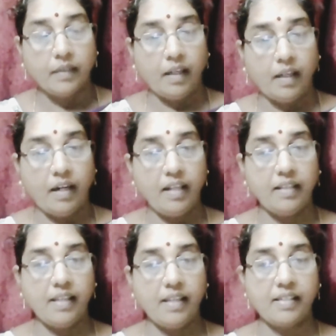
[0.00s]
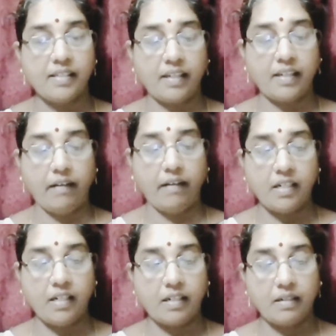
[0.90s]
and he thinks it's a
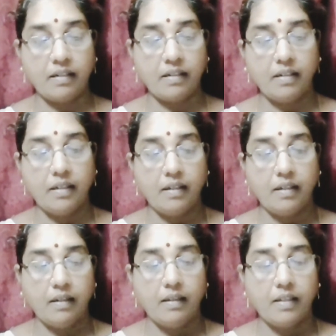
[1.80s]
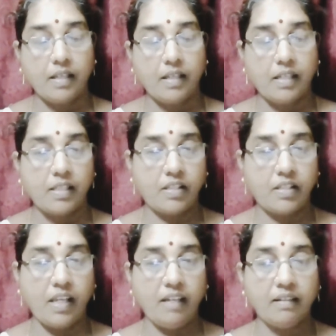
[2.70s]
great
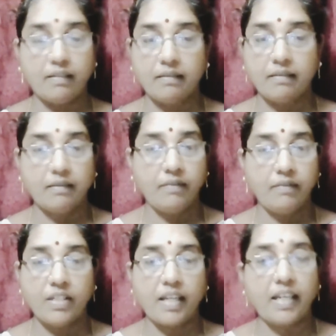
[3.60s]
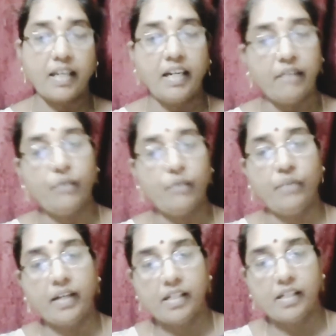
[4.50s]
scene which I can never
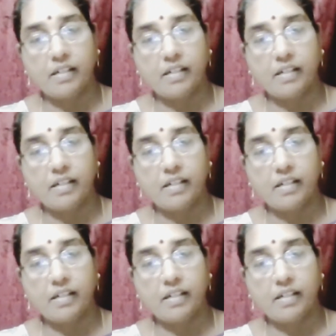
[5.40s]
forget.